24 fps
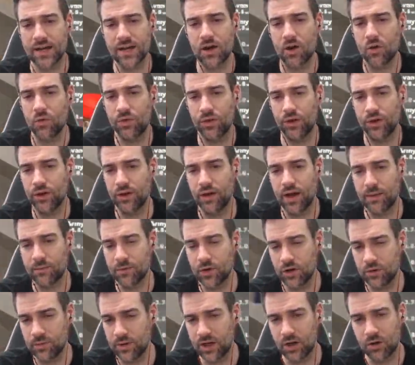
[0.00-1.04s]
know that I'm
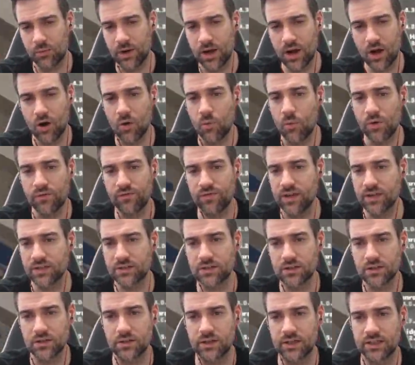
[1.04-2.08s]
going to be coming home with
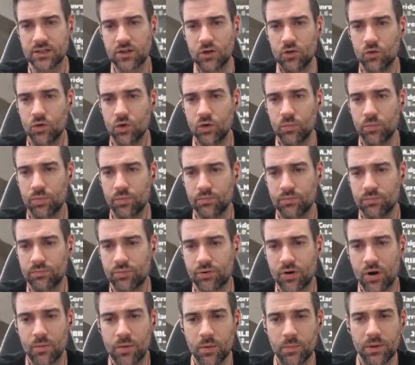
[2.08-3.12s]
this group.
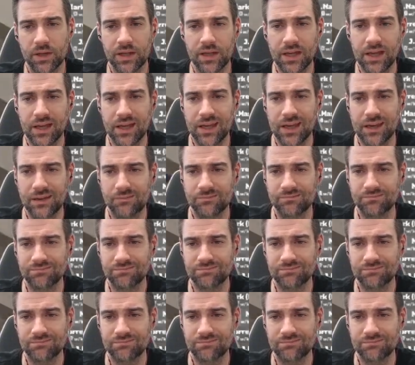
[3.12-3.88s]
Probably,